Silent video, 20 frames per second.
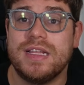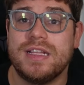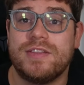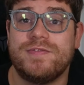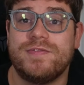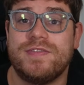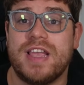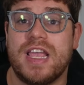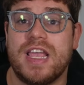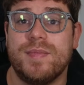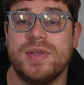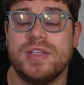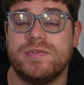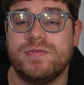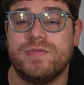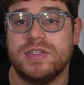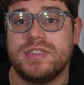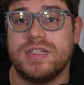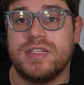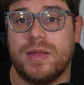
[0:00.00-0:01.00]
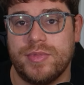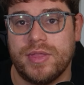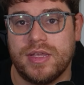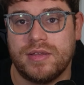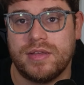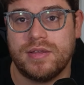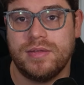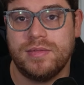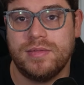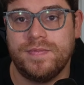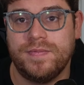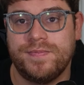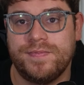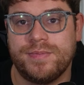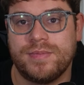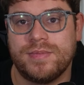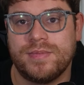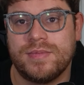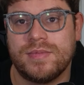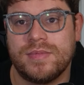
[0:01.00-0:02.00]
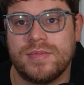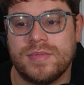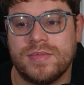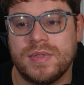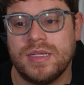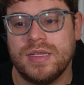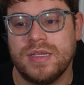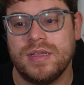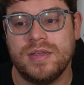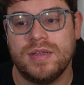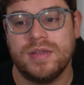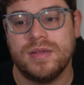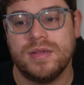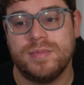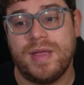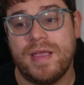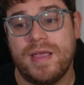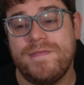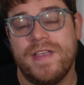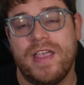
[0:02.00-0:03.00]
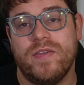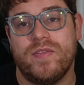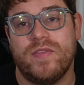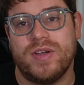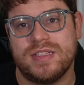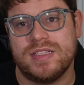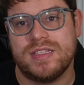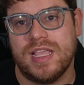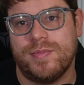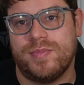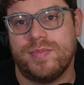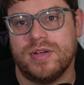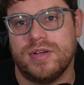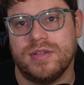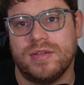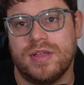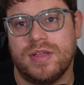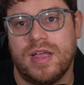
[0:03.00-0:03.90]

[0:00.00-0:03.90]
famous for something. My favorite example